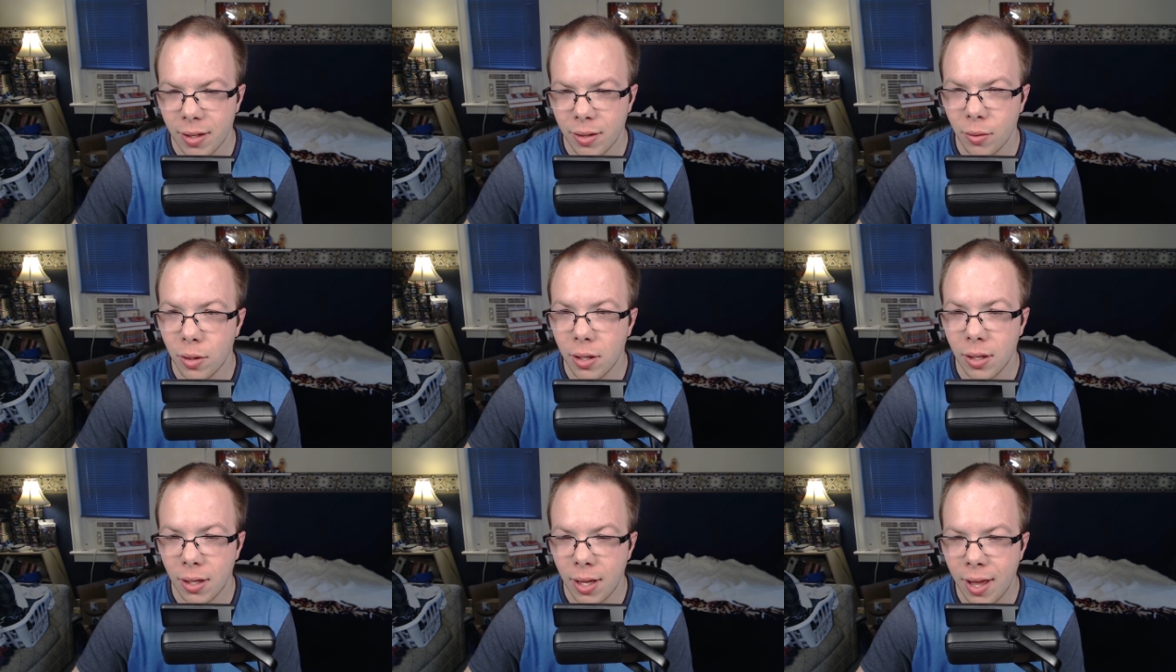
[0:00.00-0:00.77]

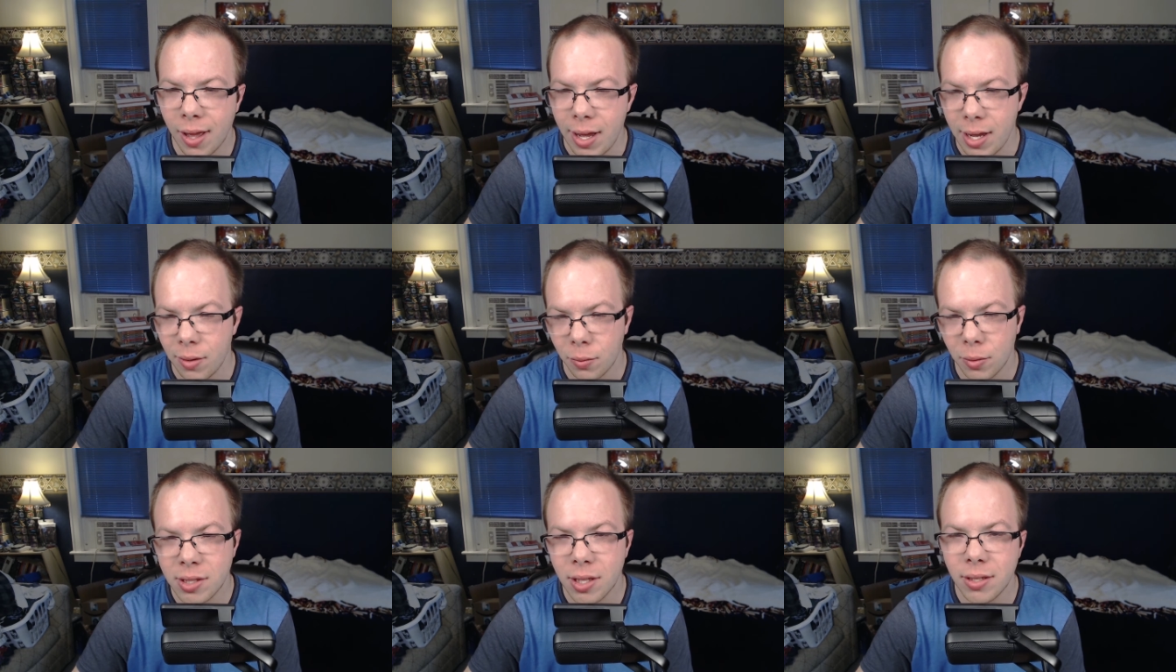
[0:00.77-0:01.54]
What? hey,
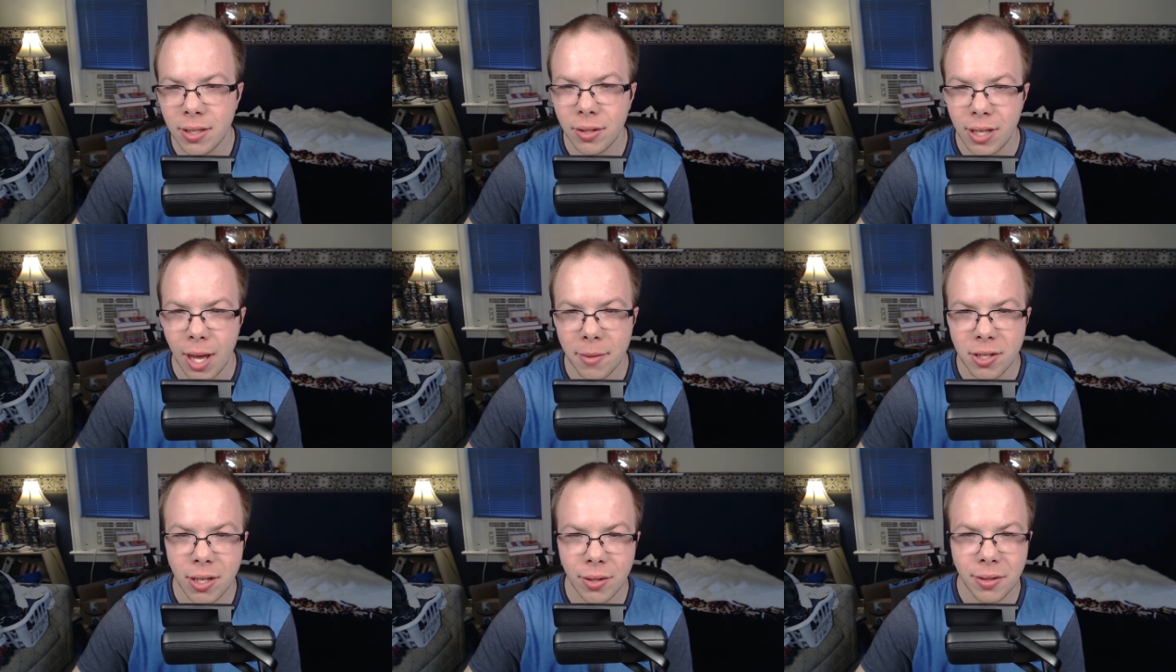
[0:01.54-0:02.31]
what's the deal,
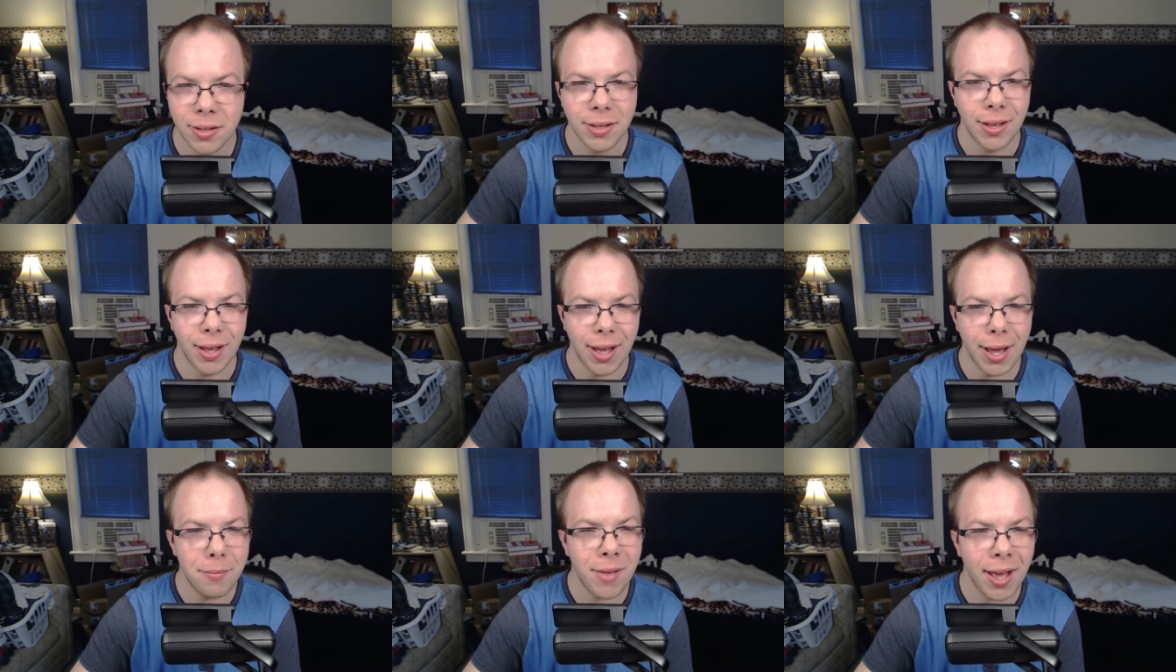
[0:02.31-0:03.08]
Yamato?
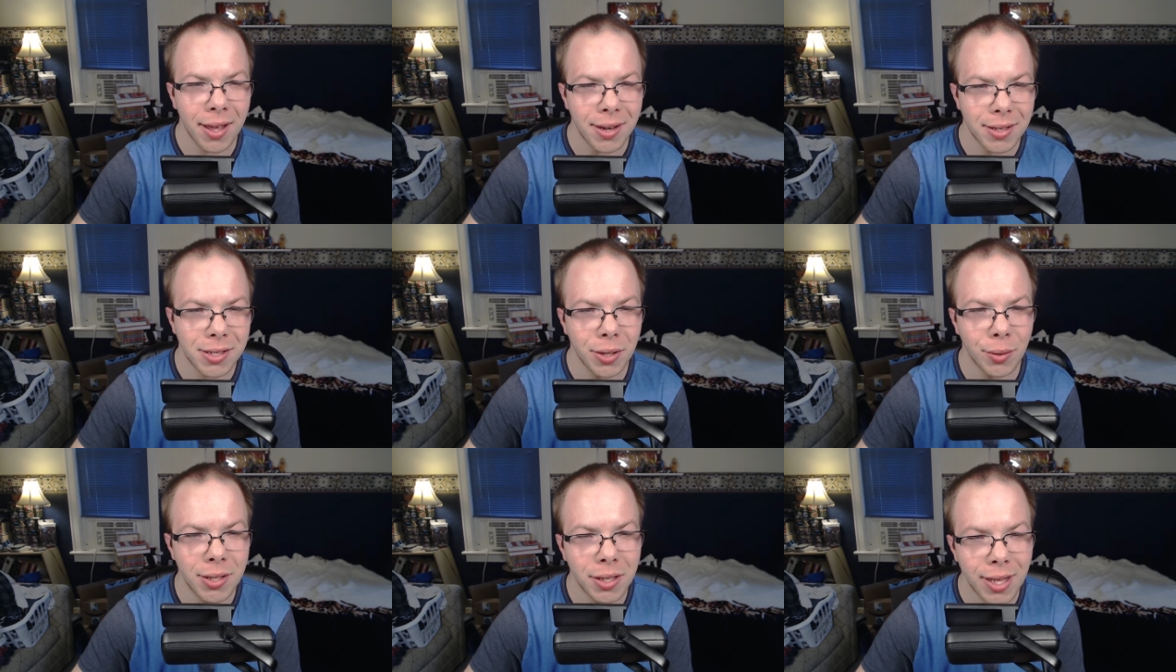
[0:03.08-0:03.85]
I'm not
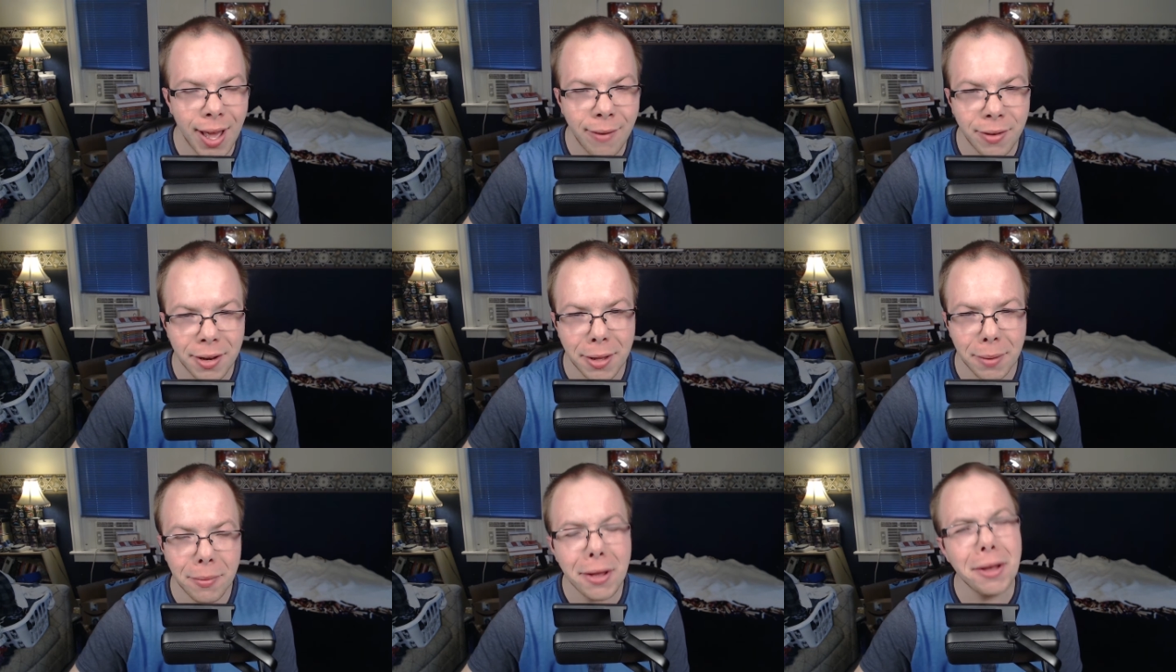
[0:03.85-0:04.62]
going to laugh at
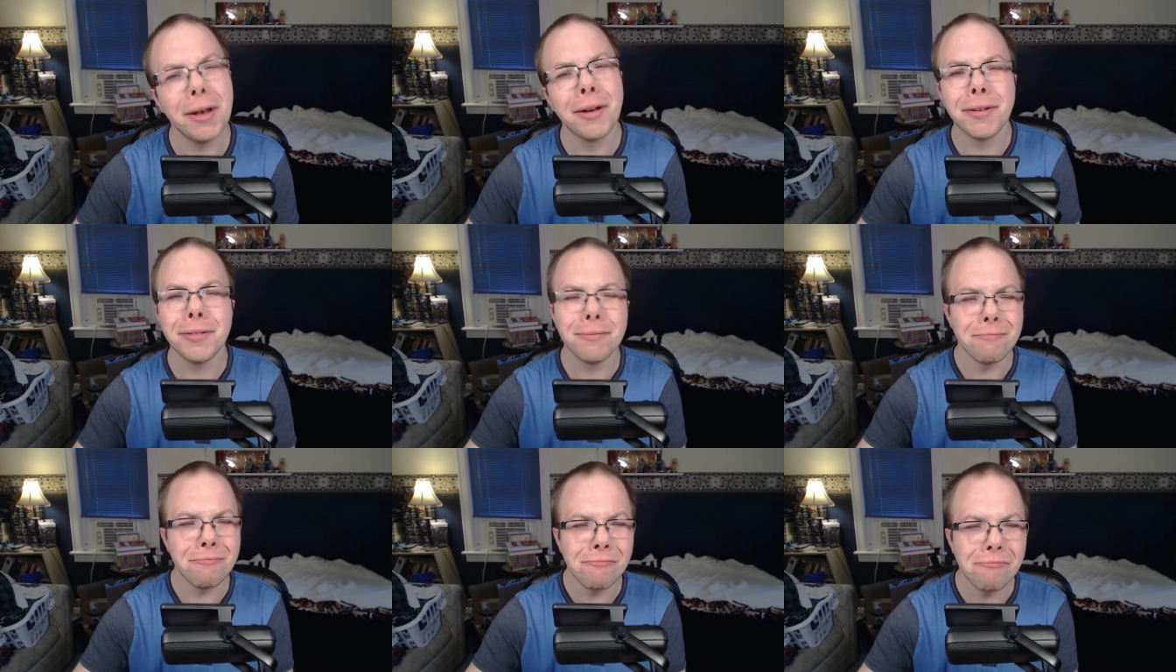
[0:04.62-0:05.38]
him. Um.